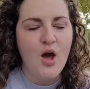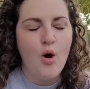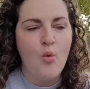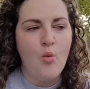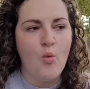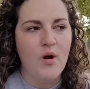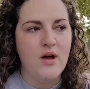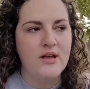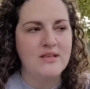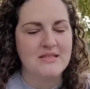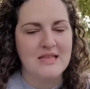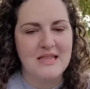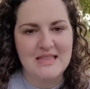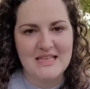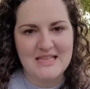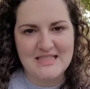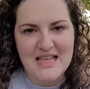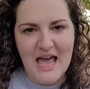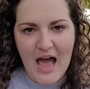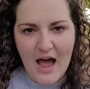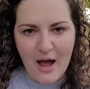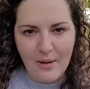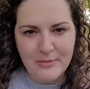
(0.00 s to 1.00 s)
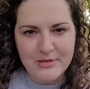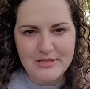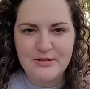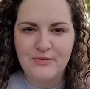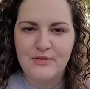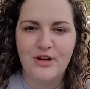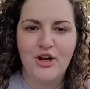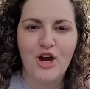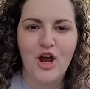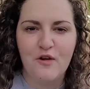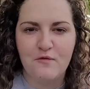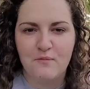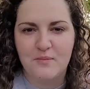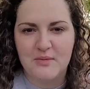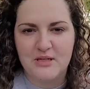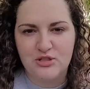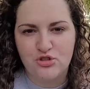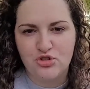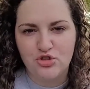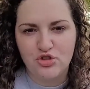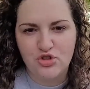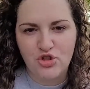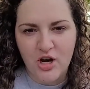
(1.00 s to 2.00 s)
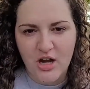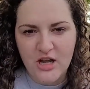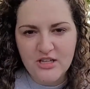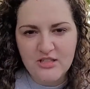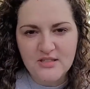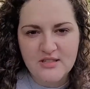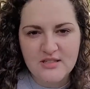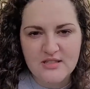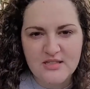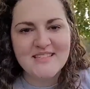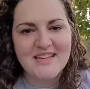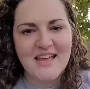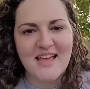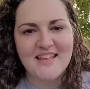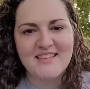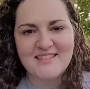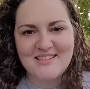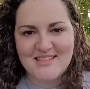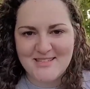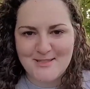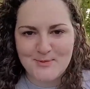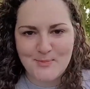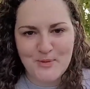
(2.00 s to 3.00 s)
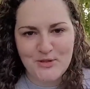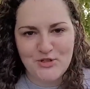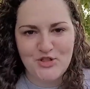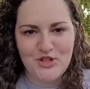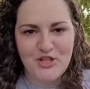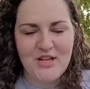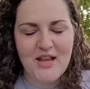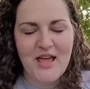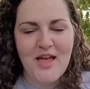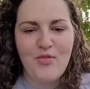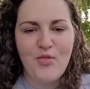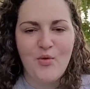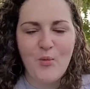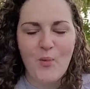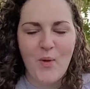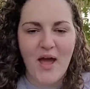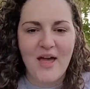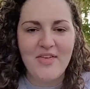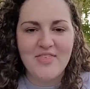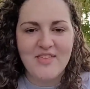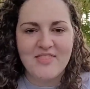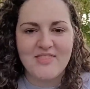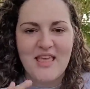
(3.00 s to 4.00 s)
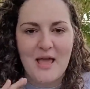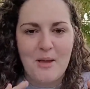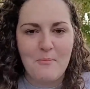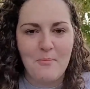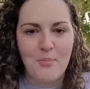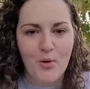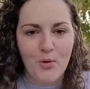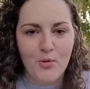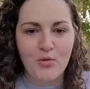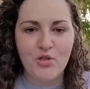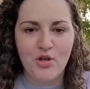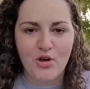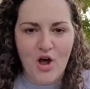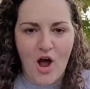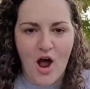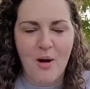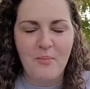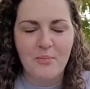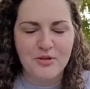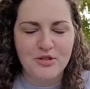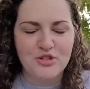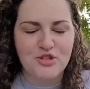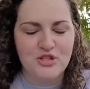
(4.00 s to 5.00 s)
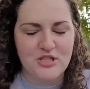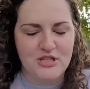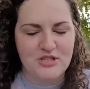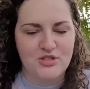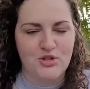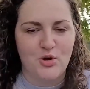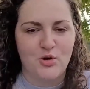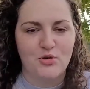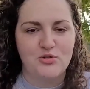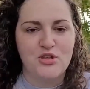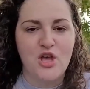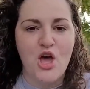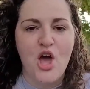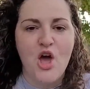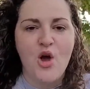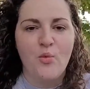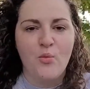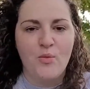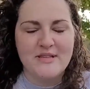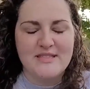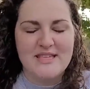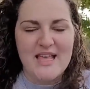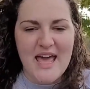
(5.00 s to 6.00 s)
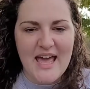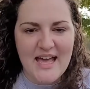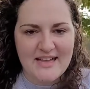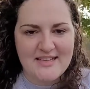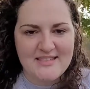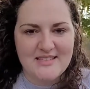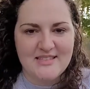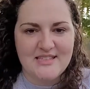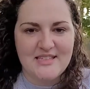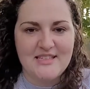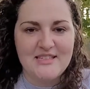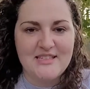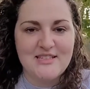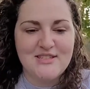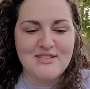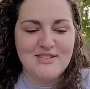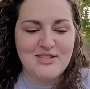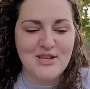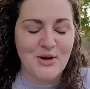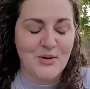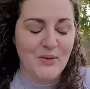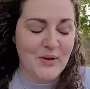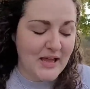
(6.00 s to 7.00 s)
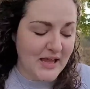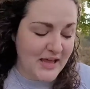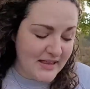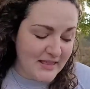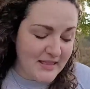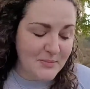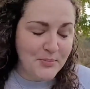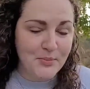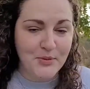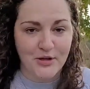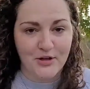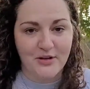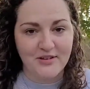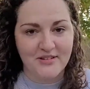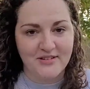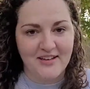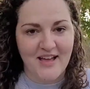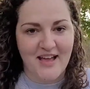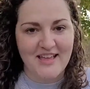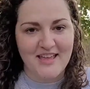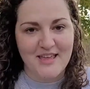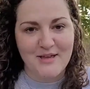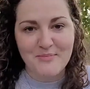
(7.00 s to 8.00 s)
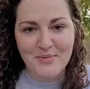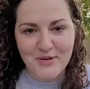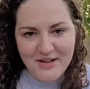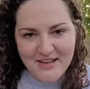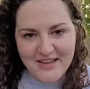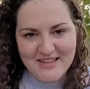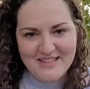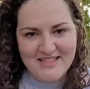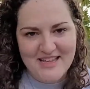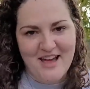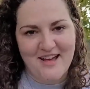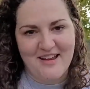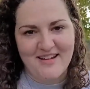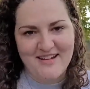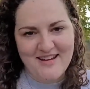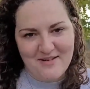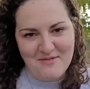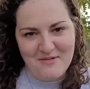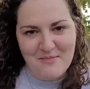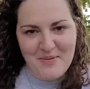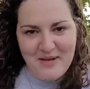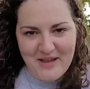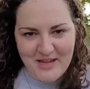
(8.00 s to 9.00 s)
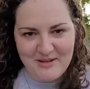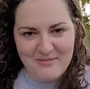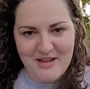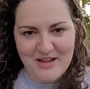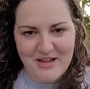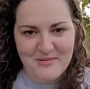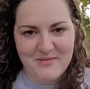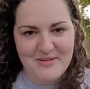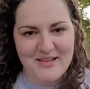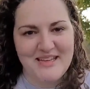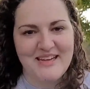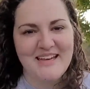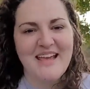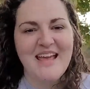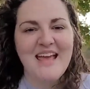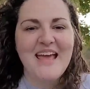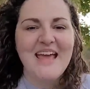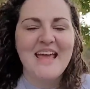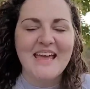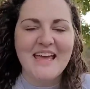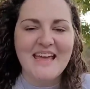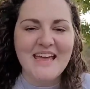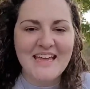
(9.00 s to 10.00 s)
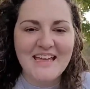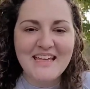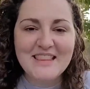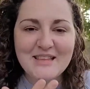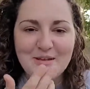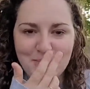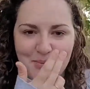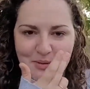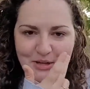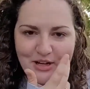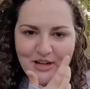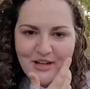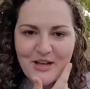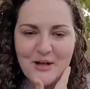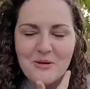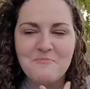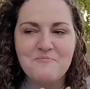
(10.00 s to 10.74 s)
was this atmosphere of mistrust and suspicion. And the way that they both accomplished these goals was excellent. So in the book, I keep putting it down and I'm going to pick it back up again. In the book,